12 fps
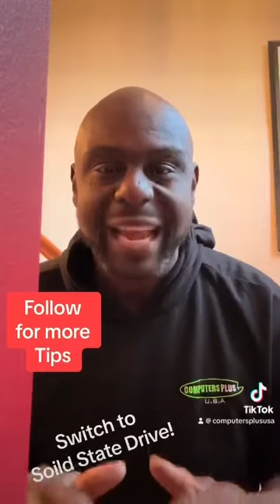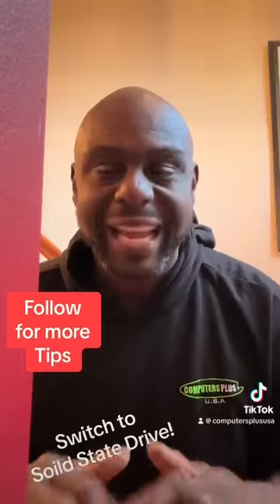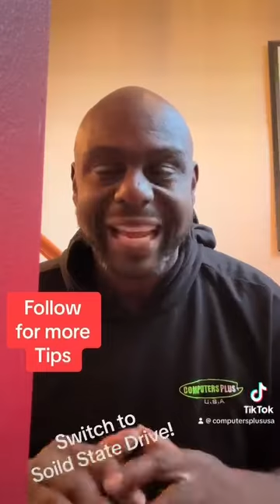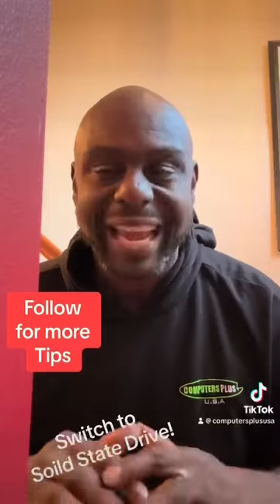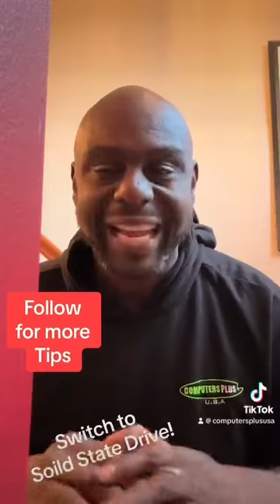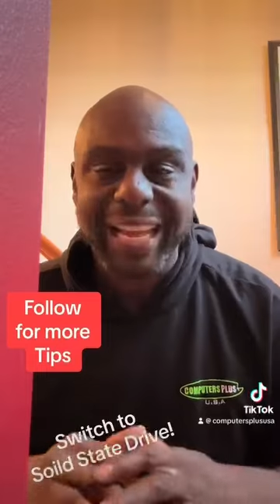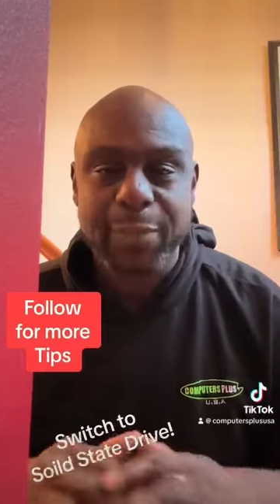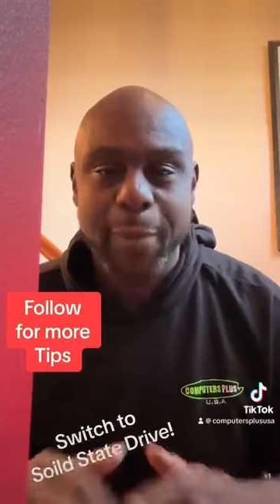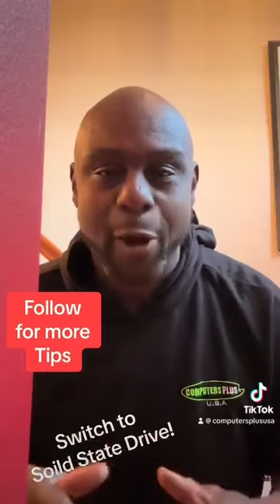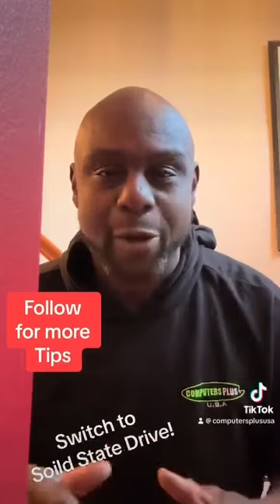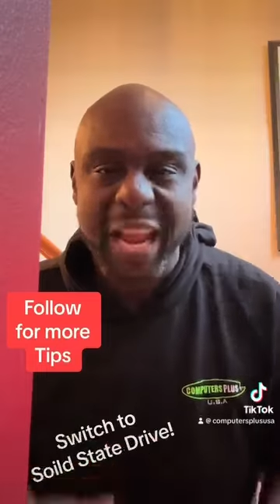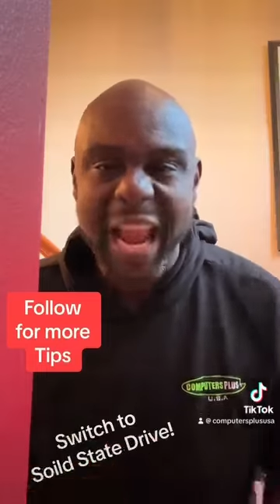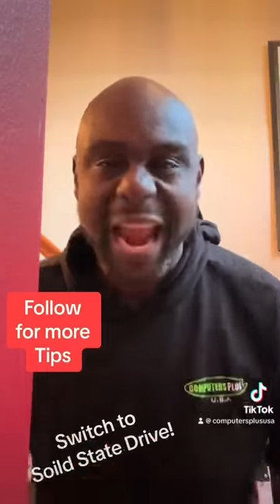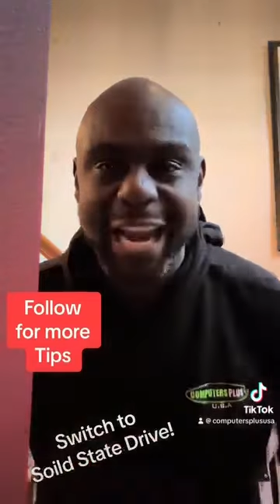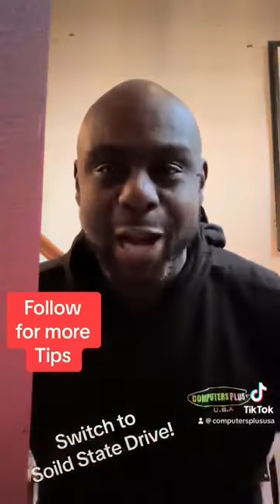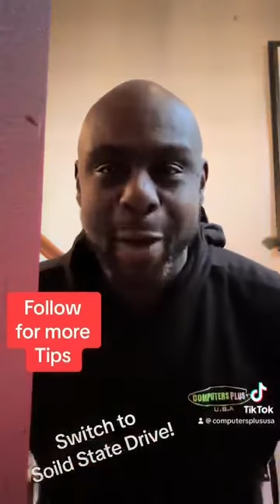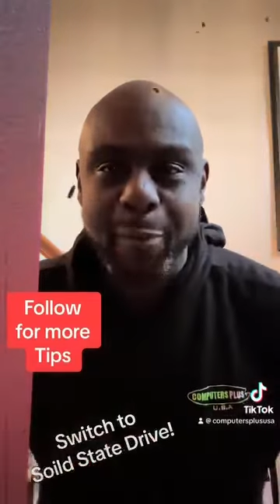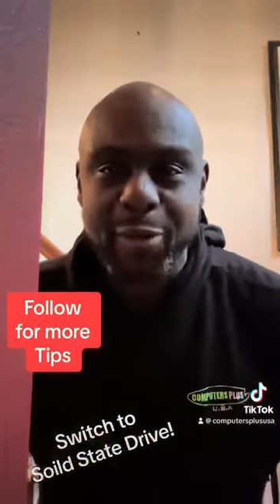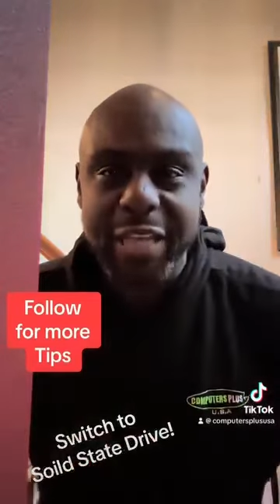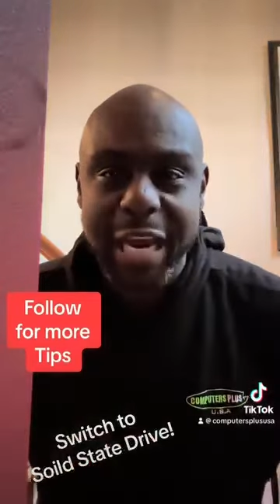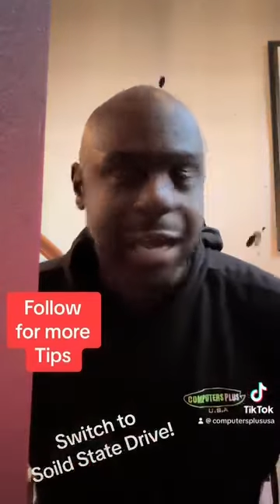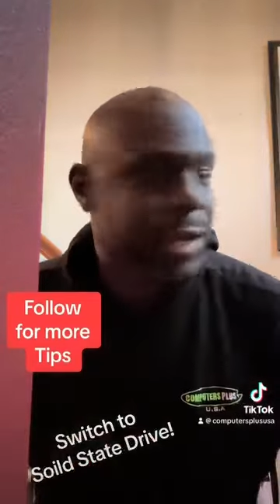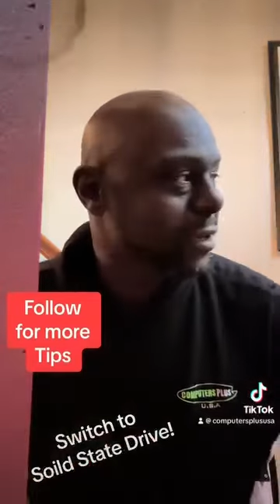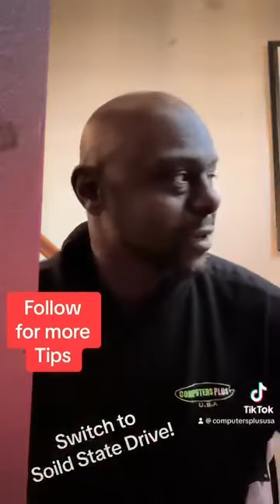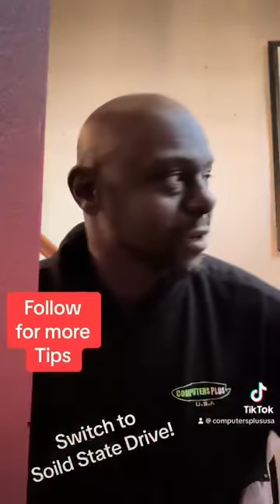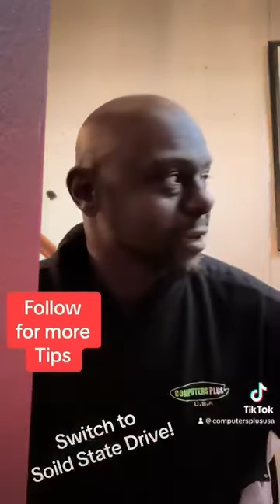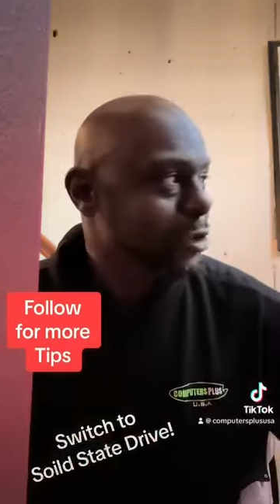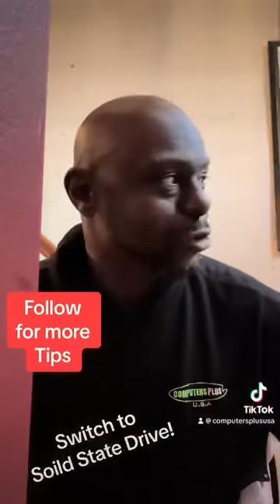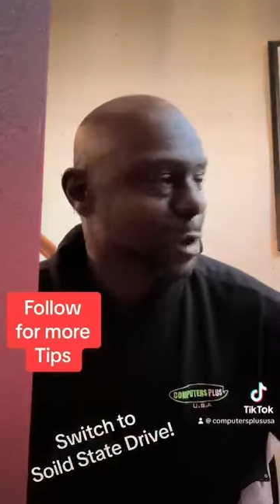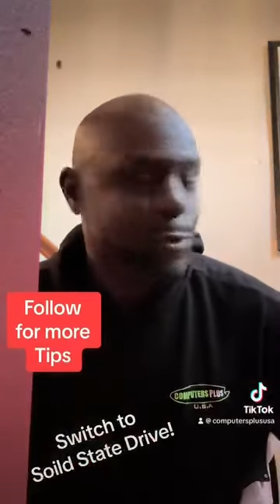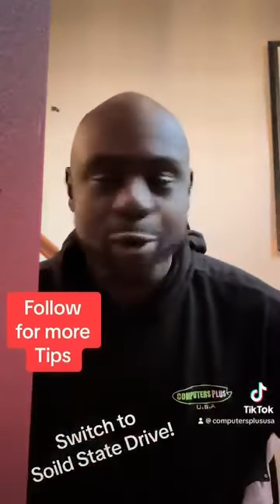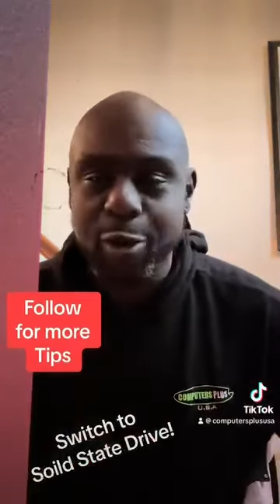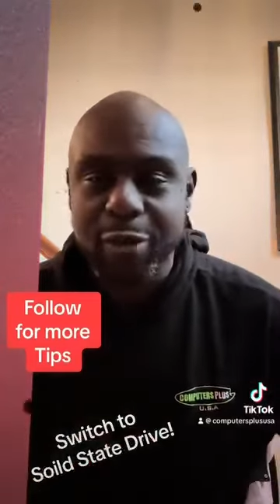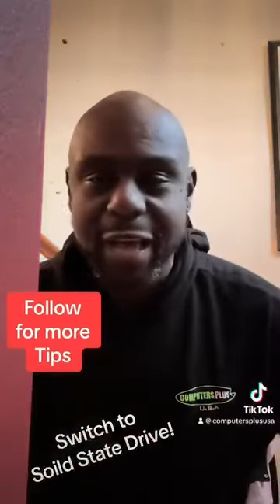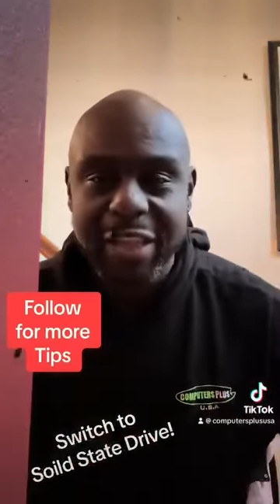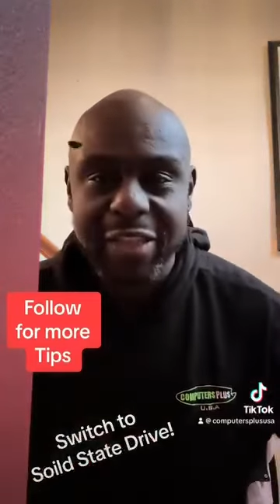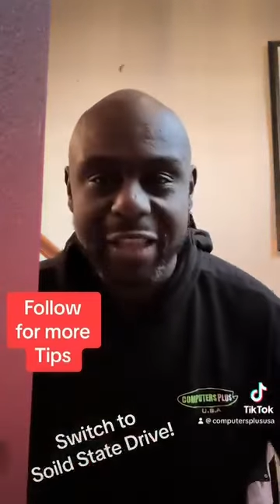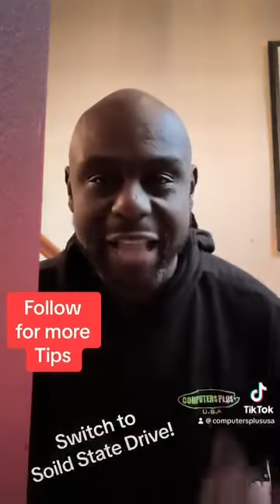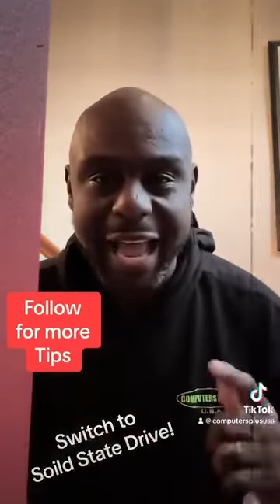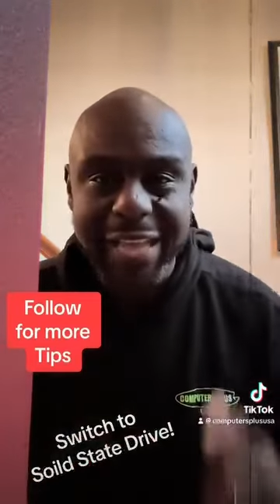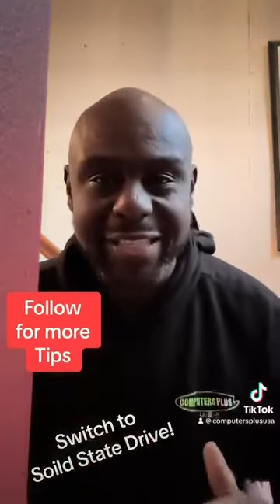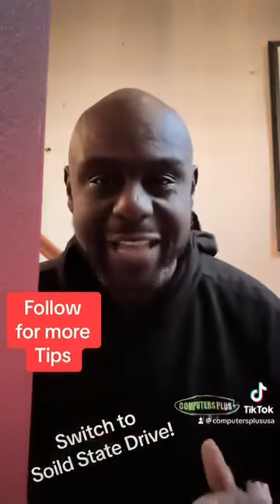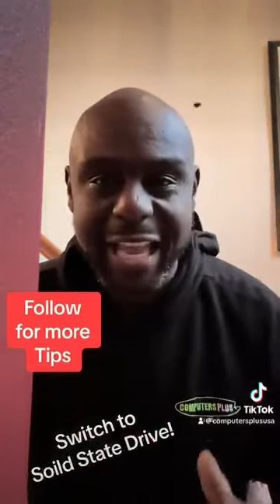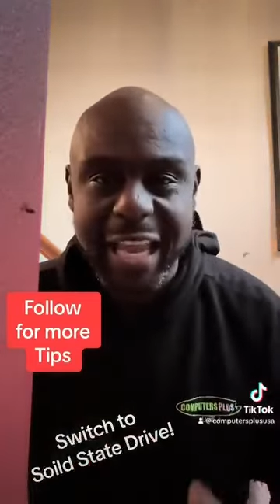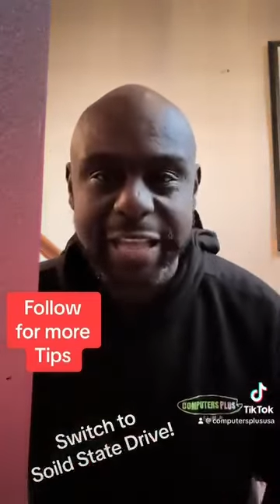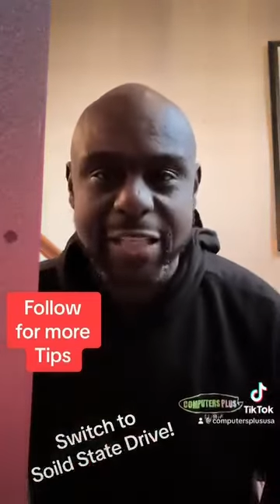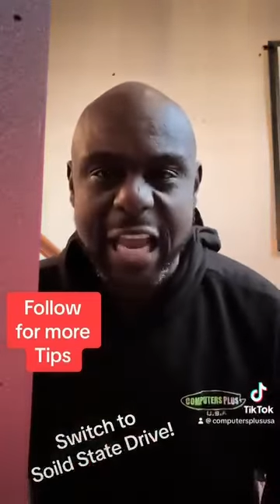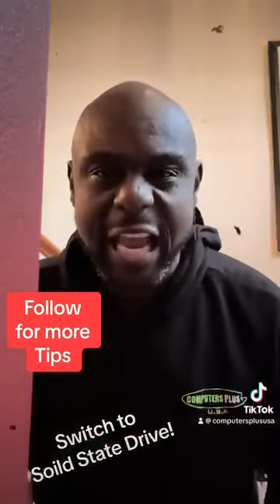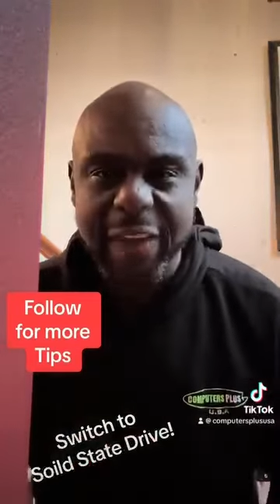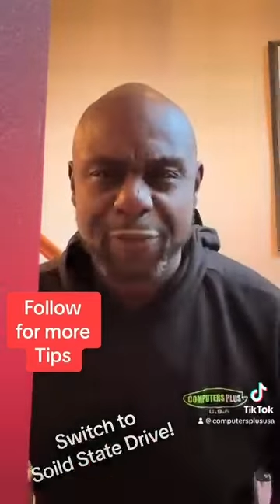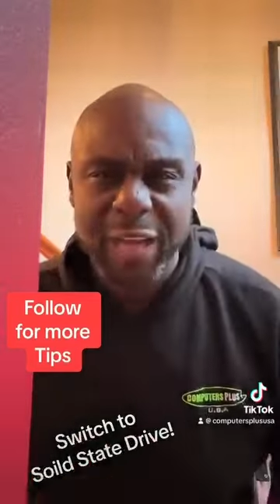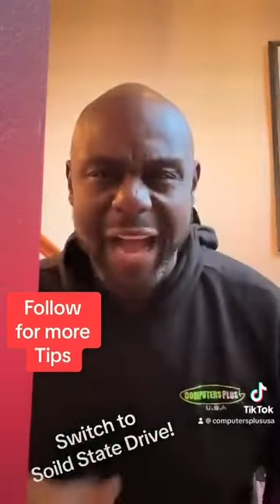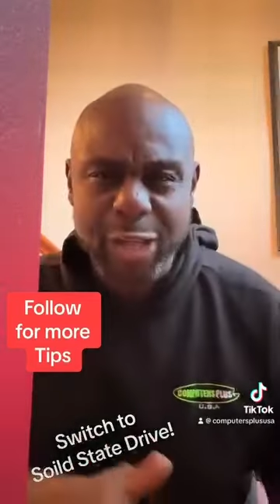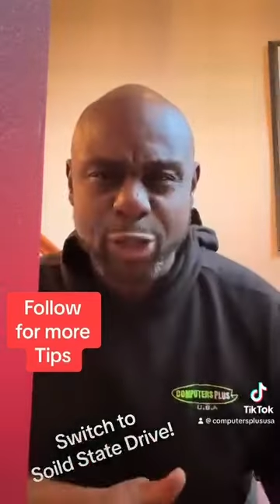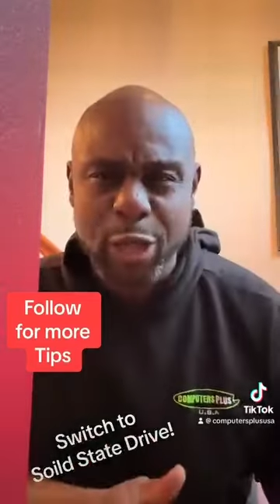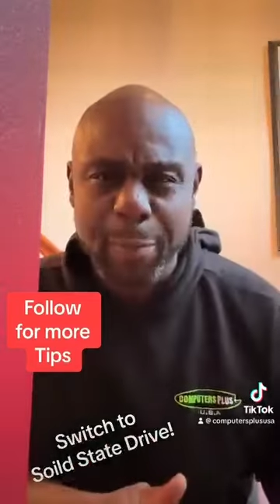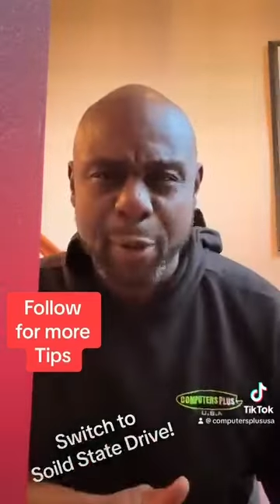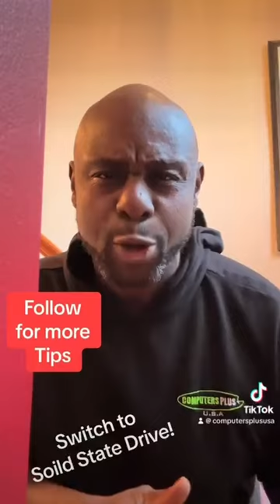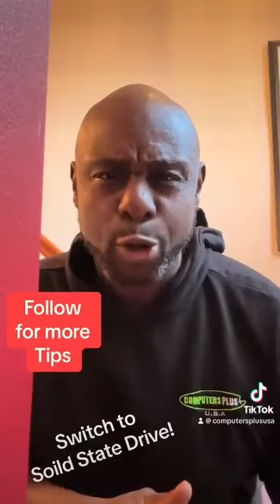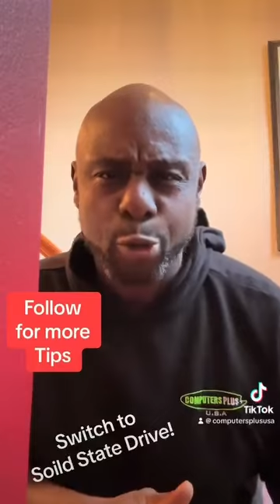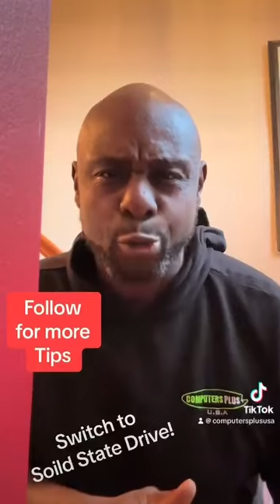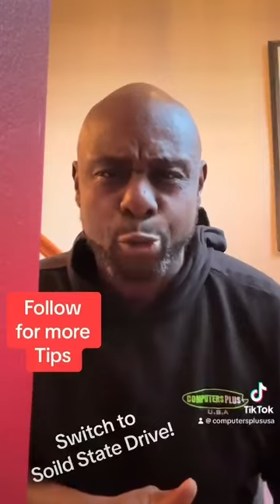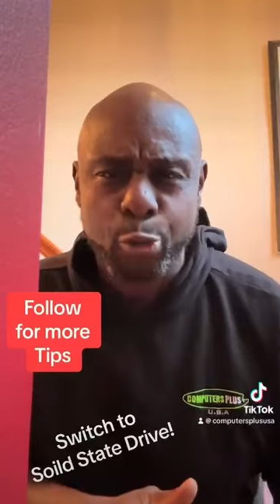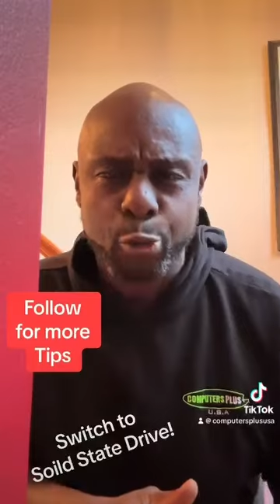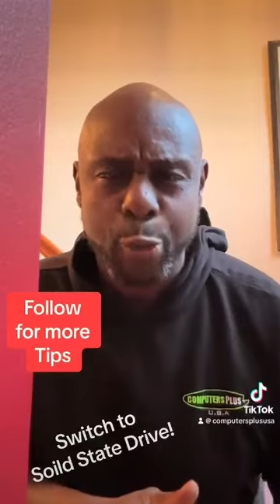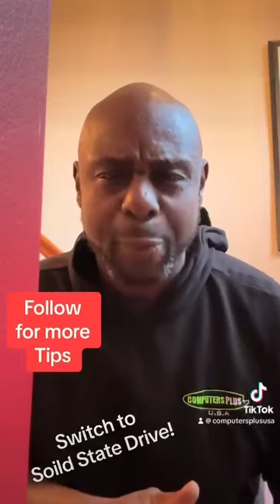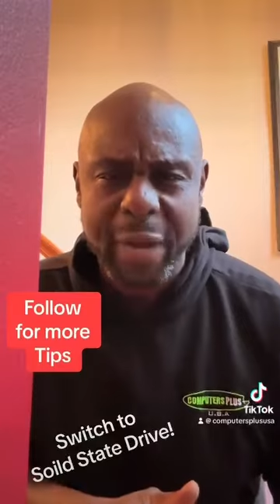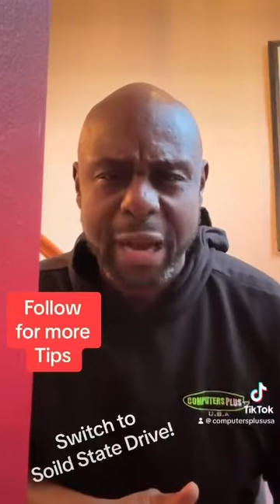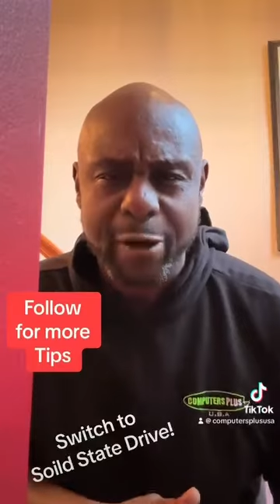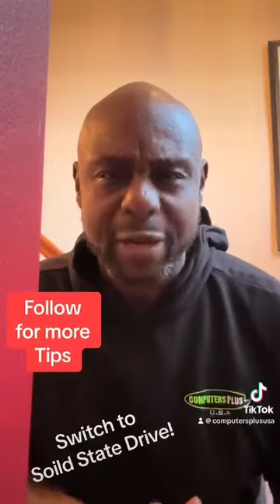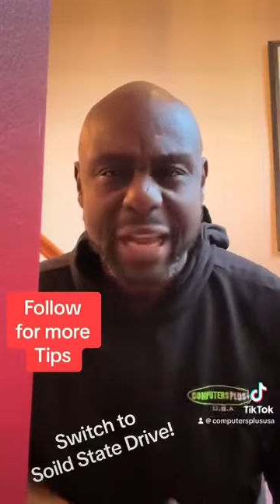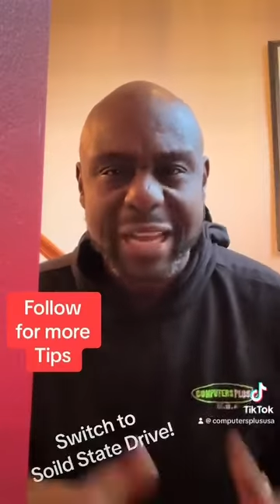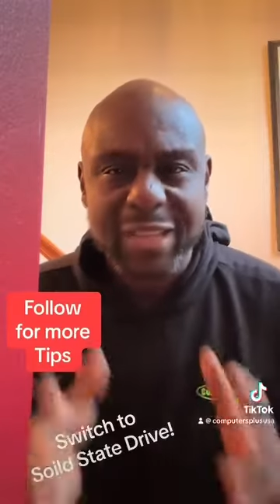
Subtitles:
get expired. And number 10, drumroll, the last thing is, if you got your computer repaired,